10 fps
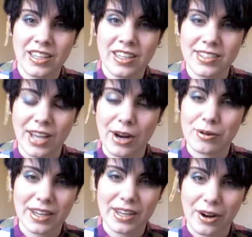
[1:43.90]
So I don't
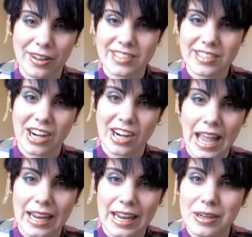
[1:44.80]
really know how this is gonna
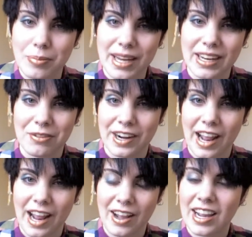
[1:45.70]
end, but if it
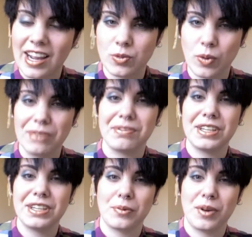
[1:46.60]
ends well for
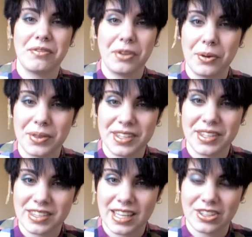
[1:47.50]
either one of you,
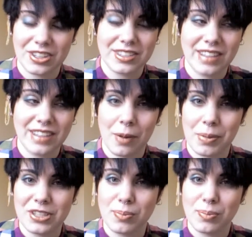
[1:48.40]
that's gonna suck
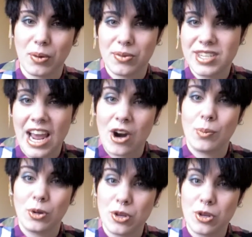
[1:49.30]
because you're both
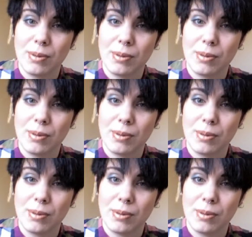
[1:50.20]
terrible human